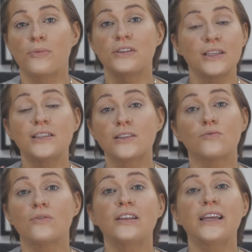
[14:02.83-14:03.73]
But this is
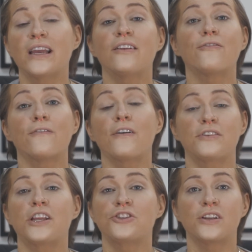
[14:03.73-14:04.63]
really it for
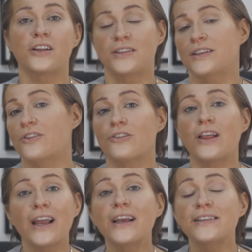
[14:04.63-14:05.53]
foundation and concealer.
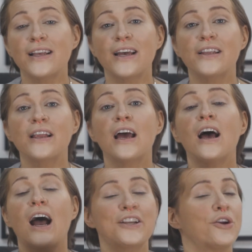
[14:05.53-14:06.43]
Like I said,
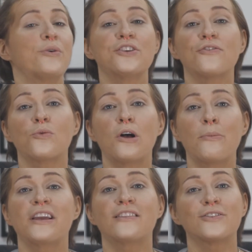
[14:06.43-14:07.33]
I know it's
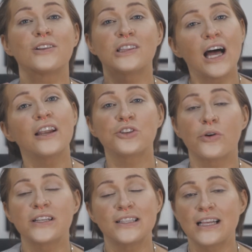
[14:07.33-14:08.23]
overwhelming. There's a lot of
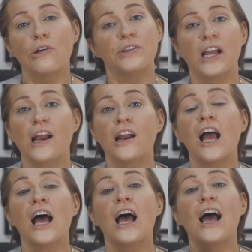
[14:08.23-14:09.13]
choices out
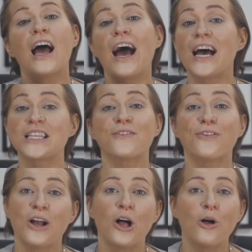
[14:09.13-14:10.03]
there. Ask
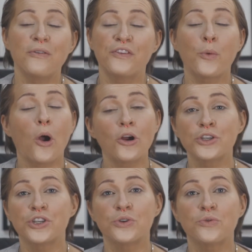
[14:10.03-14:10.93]
for help if you
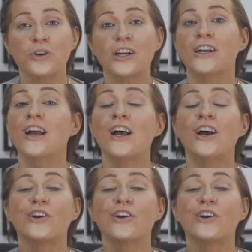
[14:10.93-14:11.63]
aren't sure.